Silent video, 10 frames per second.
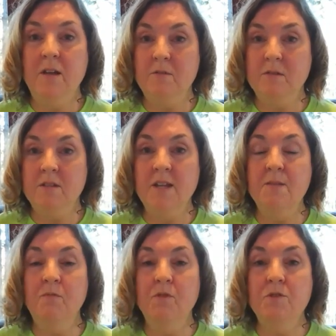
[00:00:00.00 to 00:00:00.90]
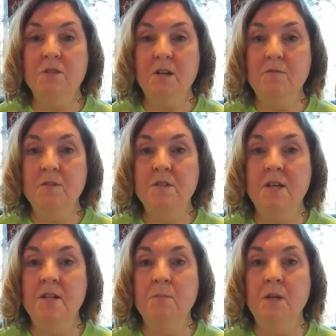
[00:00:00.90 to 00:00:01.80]
sign them for yourself and
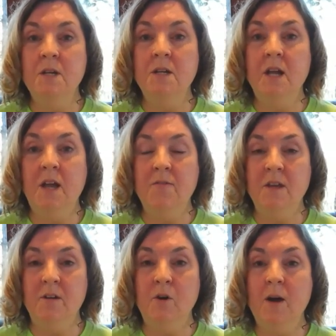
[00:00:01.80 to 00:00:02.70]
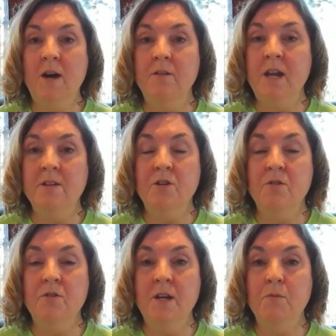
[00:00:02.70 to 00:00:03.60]
send them in, and then go out and ask your
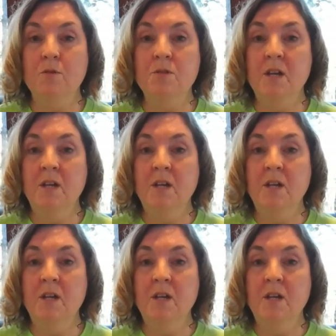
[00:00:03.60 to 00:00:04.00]
neighbors.